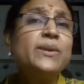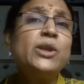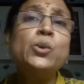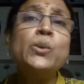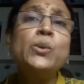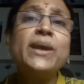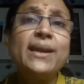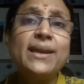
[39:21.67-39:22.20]
when
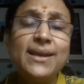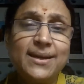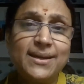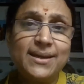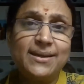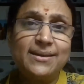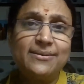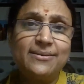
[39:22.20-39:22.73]
you can
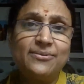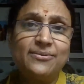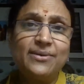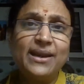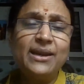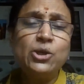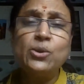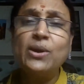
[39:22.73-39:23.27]
learn it,
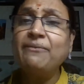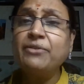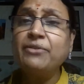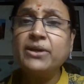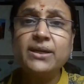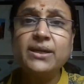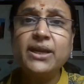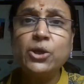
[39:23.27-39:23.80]
right? You have
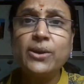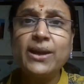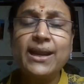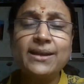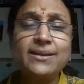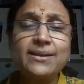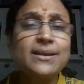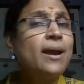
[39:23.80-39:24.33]
to dirty your
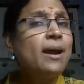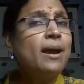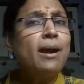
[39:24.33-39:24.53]
hands.